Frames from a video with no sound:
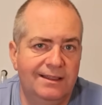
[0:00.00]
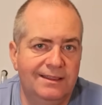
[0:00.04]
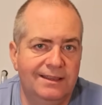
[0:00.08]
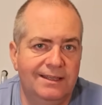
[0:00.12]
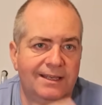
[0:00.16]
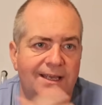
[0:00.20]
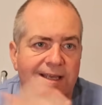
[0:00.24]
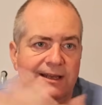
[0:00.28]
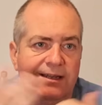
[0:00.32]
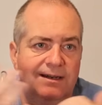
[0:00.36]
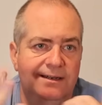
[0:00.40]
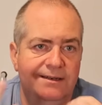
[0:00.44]

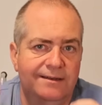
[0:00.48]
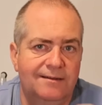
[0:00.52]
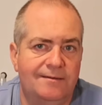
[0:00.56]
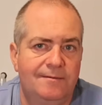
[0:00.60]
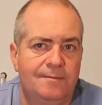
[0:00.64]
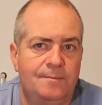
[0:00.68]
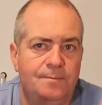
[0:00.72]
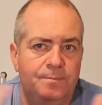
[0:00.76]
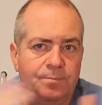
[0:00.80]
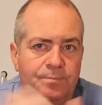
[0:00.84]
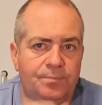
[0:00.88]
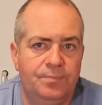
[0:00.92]

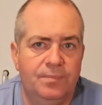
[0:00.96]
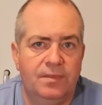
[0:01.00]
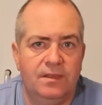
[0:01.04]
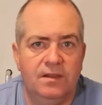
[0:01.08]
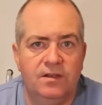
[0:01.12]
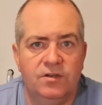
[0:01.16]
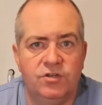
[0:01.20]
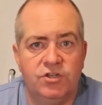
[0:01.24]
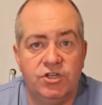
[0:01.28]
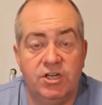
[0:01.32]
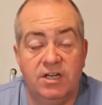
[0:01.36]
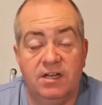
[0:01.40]
then
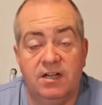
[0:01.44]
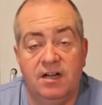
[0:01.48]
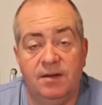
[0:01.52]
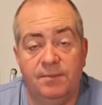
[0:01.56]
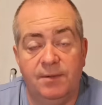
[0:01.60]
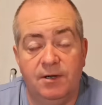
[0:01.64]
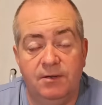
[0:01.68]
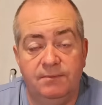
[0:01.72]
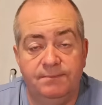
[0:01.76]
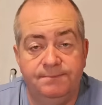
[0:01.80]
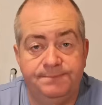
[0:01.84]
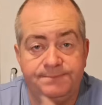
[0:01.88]
she can
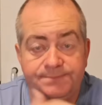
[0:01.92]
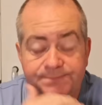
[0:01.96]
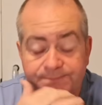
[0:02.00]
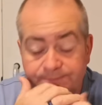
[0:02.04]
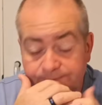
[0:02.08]
come home.